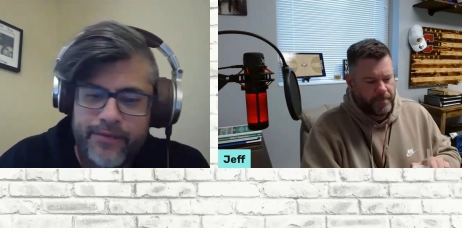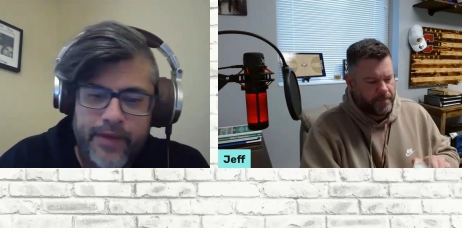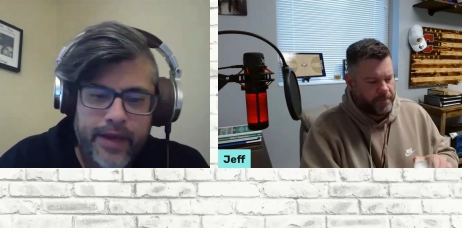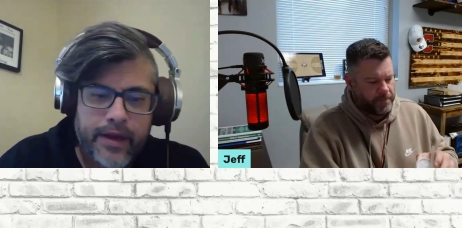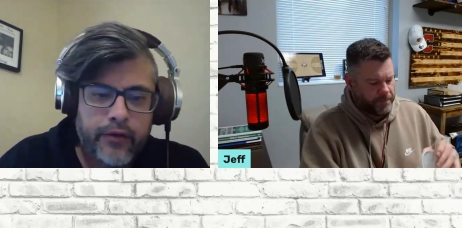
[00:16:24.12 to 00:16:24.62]

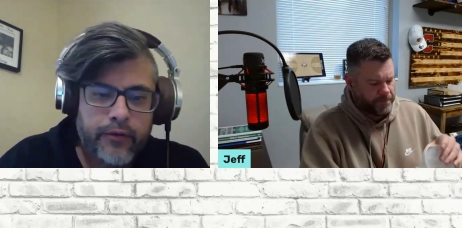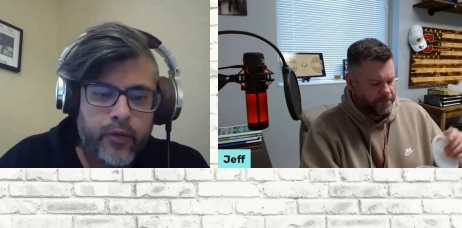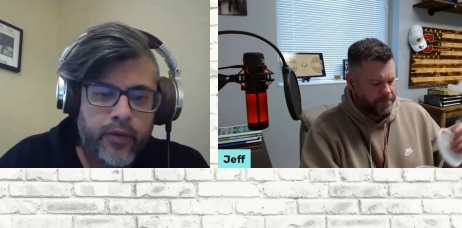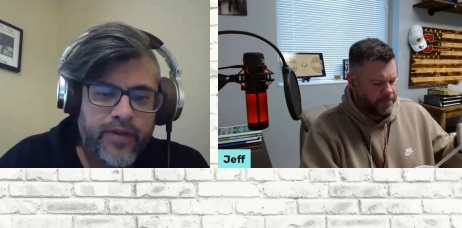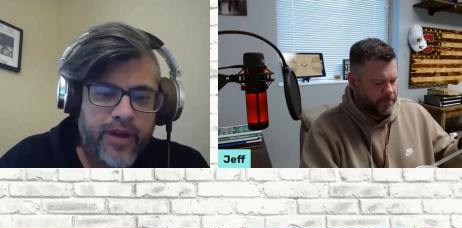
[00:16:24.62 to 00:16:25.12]
Speaker 1: event,
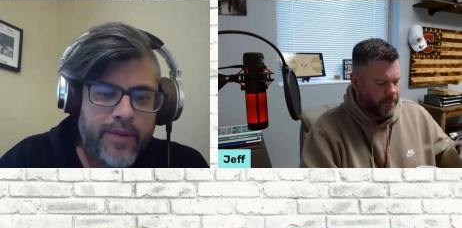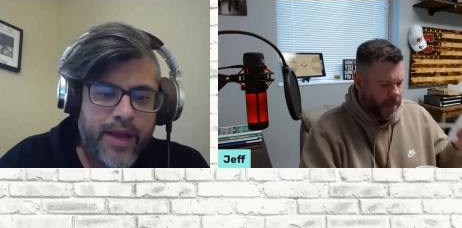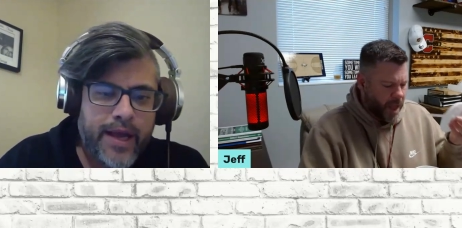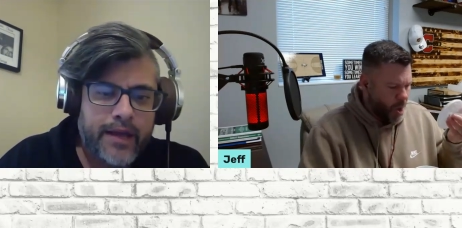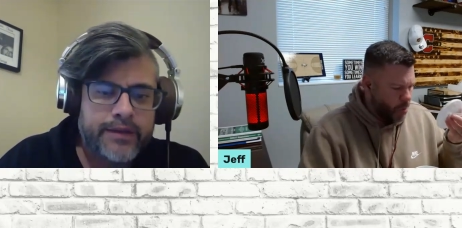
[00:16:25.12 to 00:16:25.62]
145
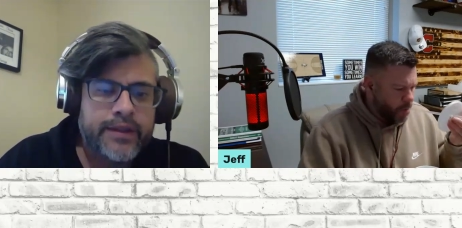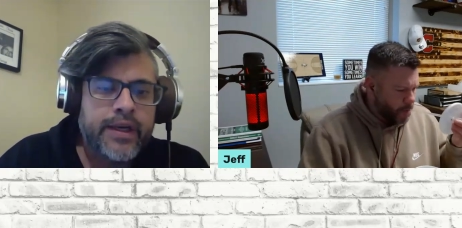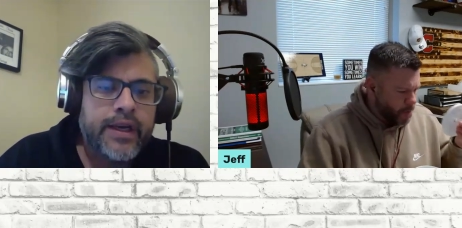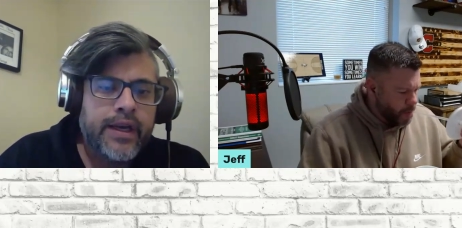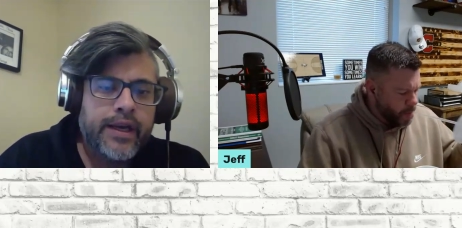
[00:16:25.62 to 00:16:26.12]
pounds.
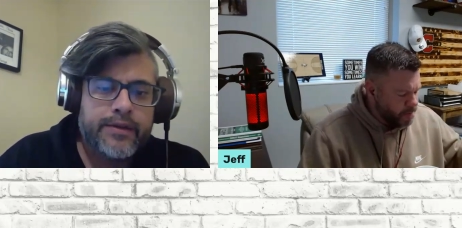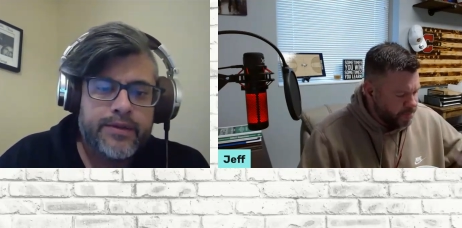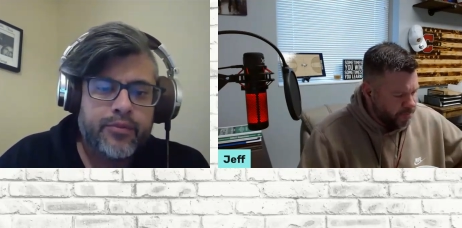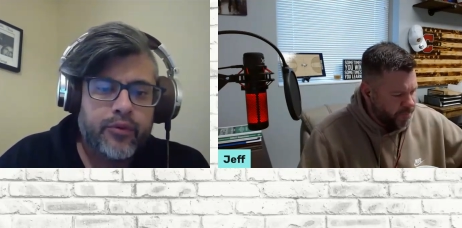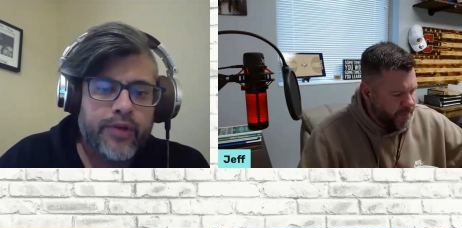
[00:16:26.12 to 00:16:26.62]
is
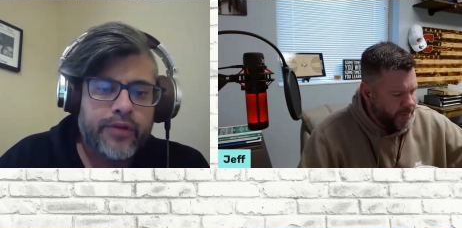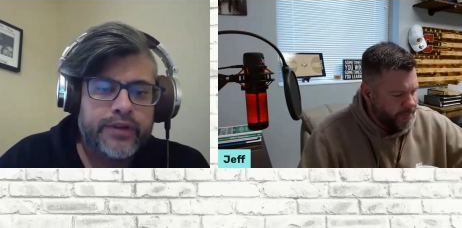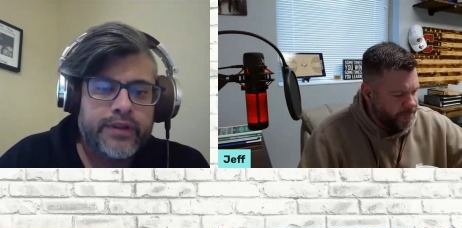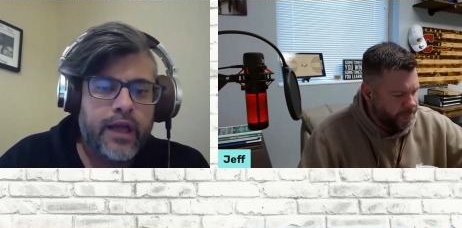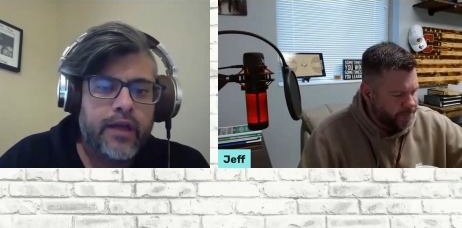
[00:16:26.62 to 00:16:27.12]
was Briven
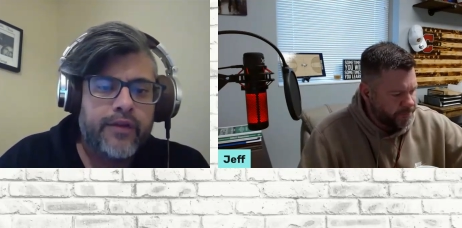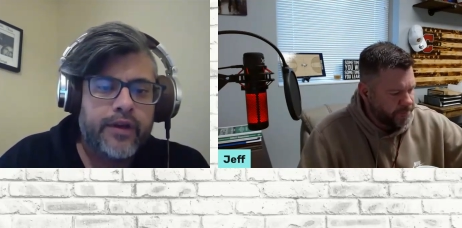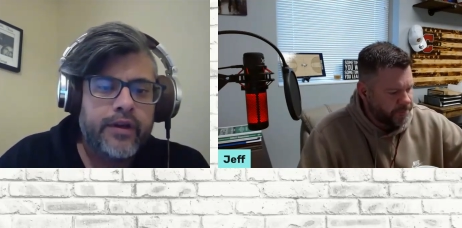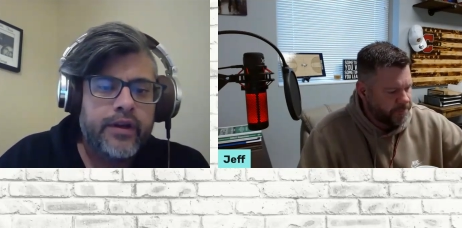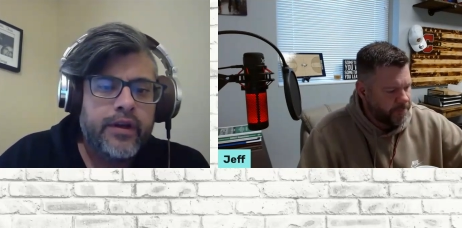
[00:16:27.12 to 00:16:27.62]

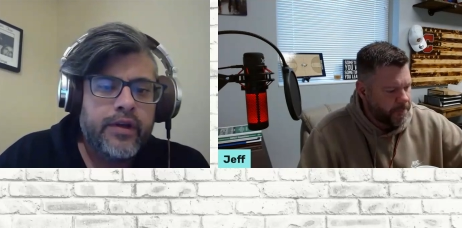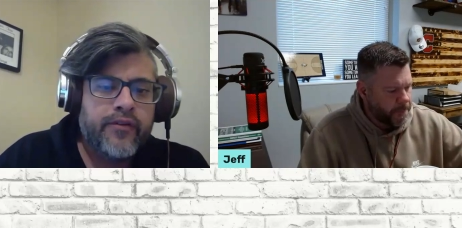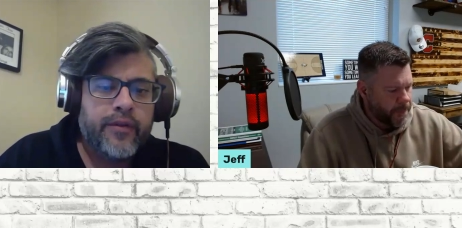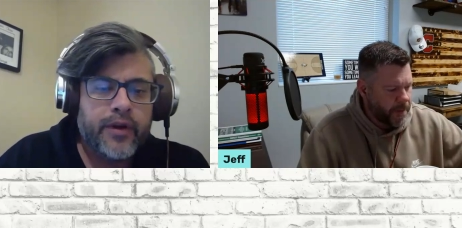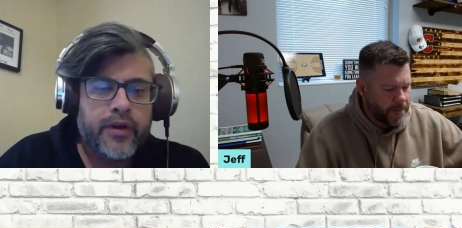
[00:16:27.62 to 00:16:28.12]
Sullivan
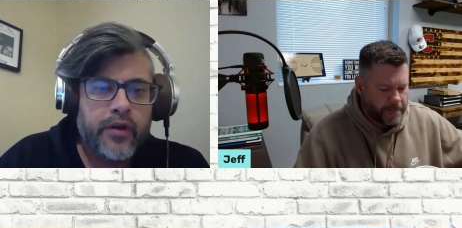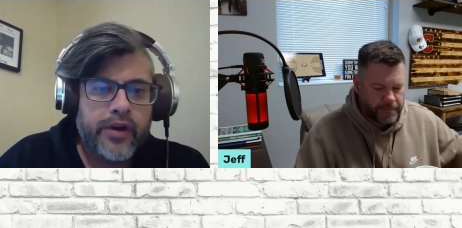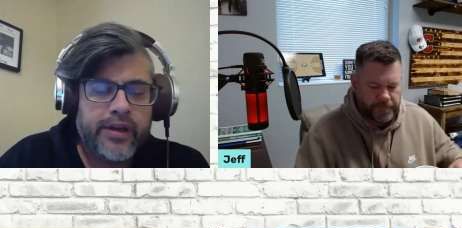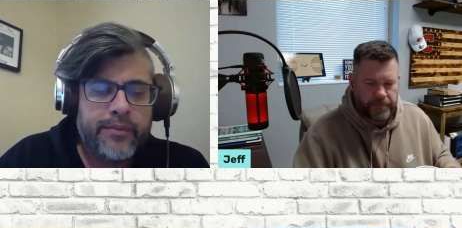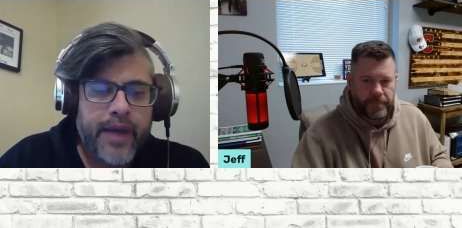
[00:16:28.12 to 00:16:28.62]
from
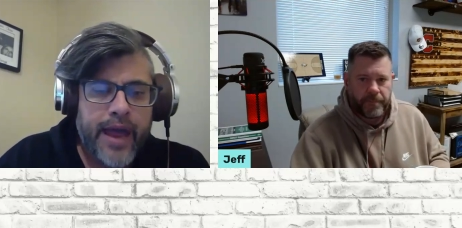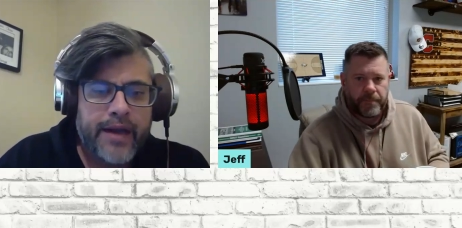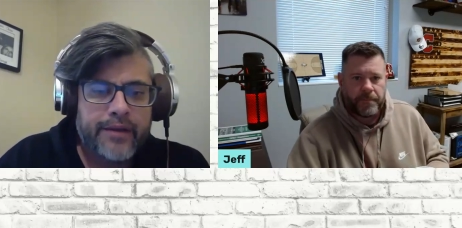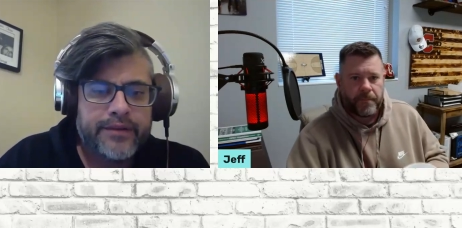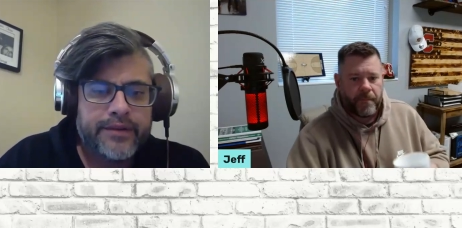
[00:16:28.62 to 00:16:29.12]
Agogi
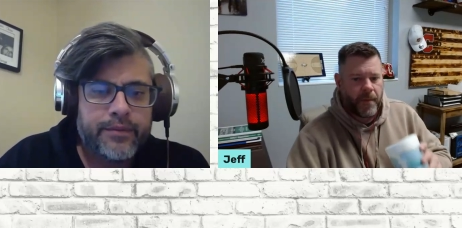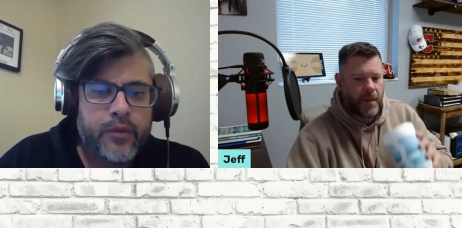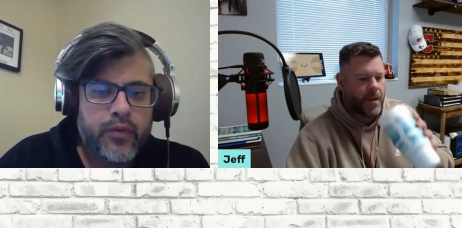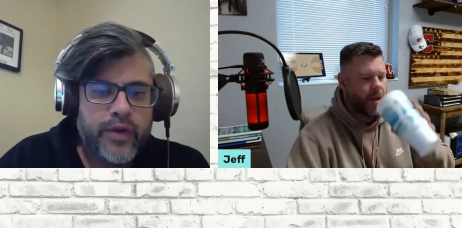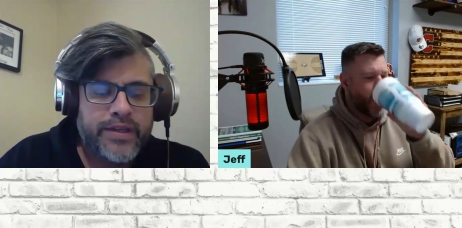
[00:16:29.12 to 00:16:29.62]
Combatives
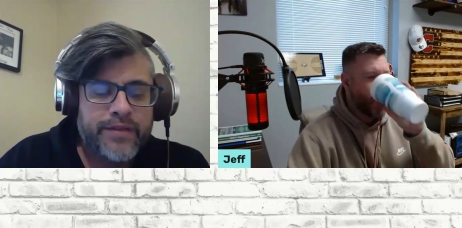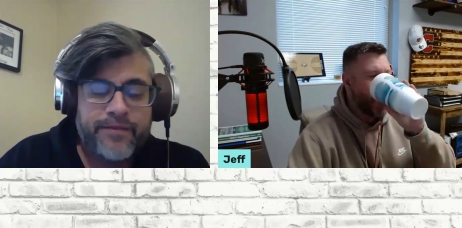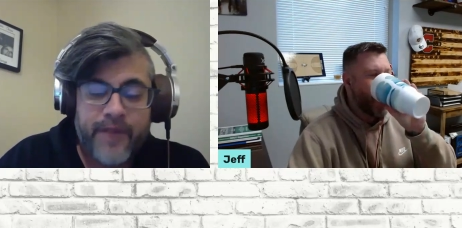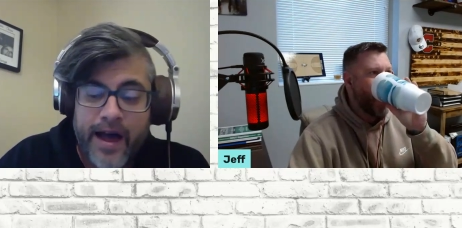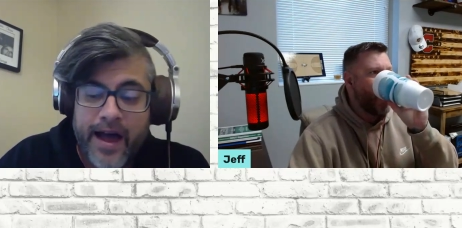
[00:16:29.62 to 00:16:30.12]
moving to
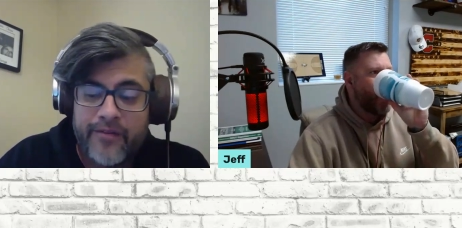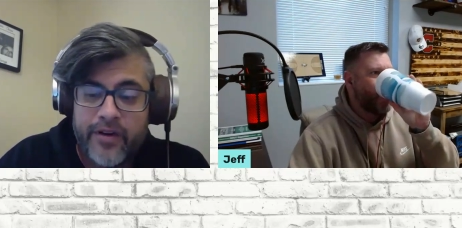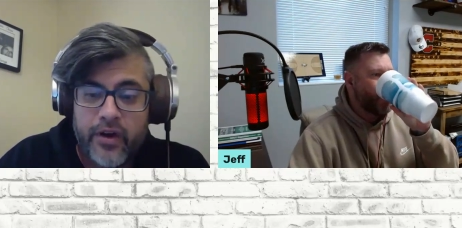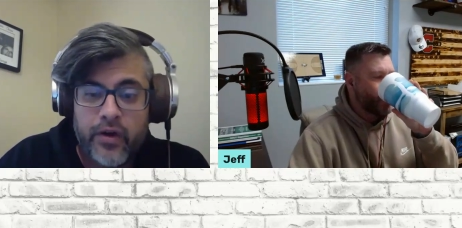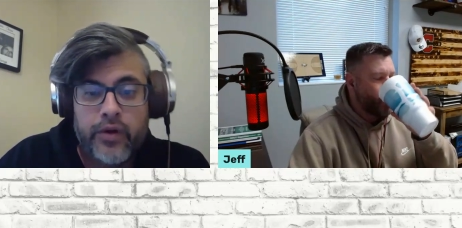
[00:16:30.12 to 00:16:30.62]
five and
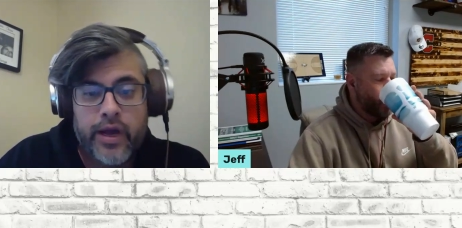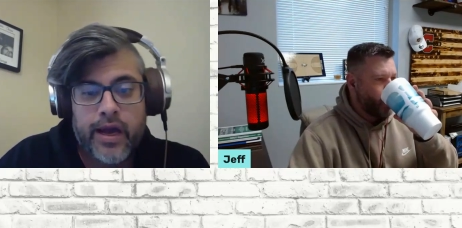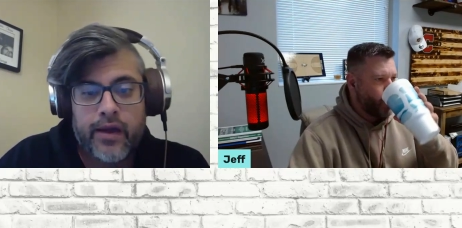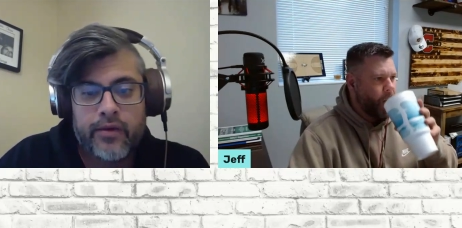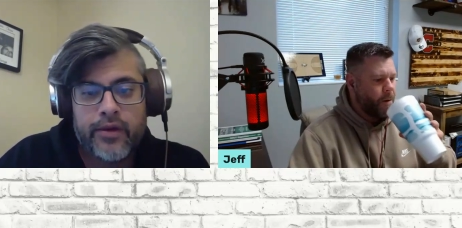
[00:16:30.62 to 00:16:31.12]
zero oh
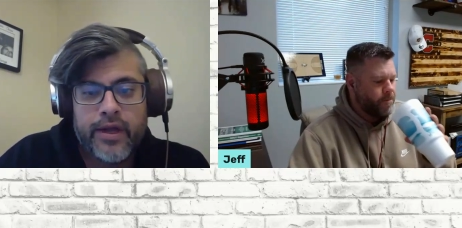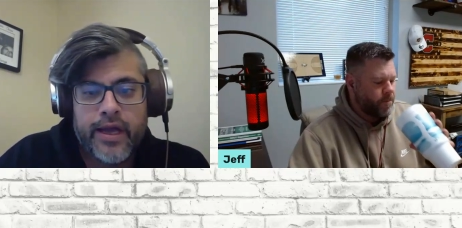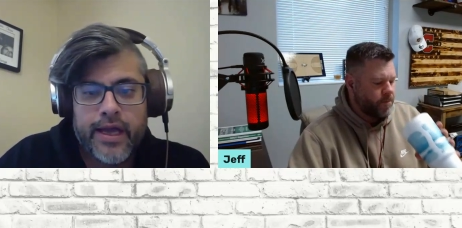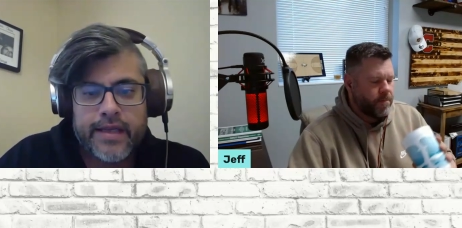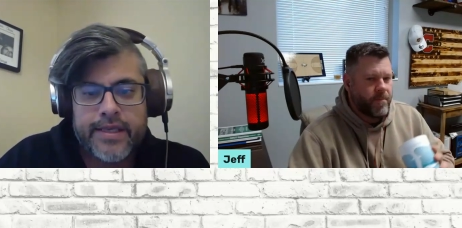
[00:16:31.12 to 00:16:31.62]
now
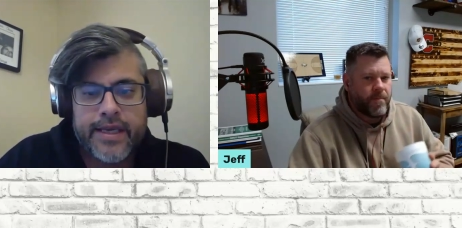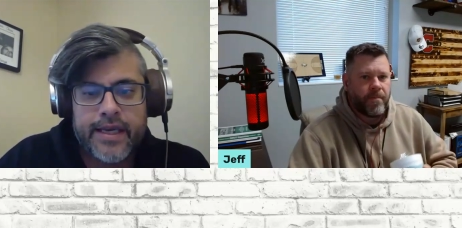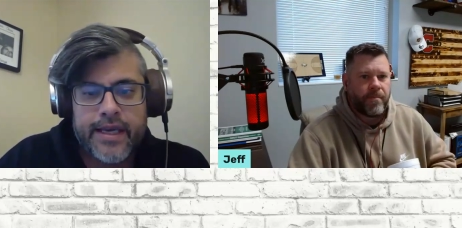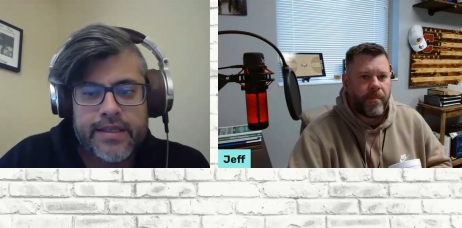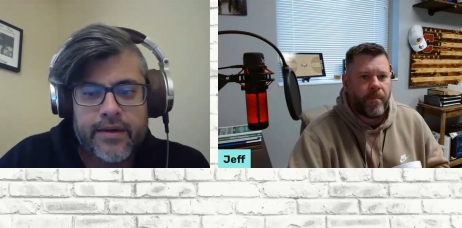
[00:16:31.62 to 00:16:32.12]
as he
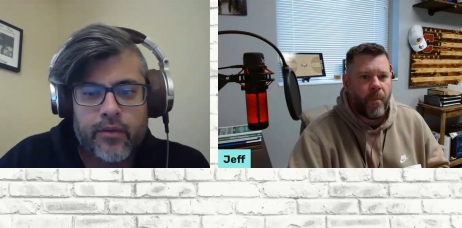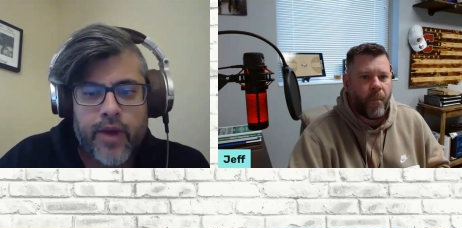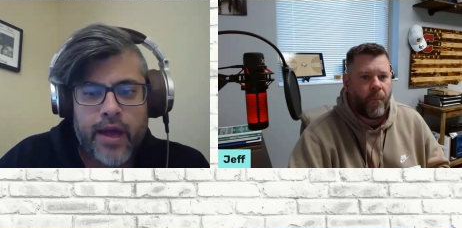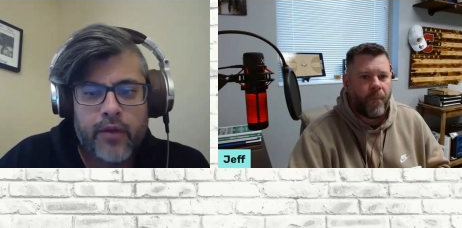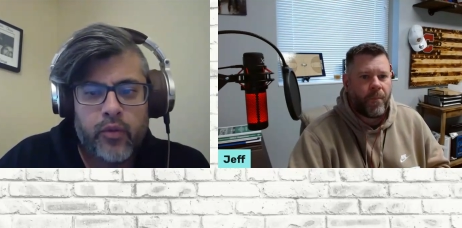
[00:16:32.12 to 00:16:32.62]
gets a
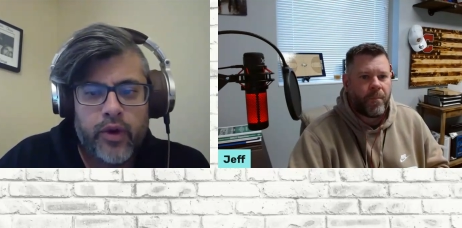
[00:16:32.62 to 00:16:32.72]
round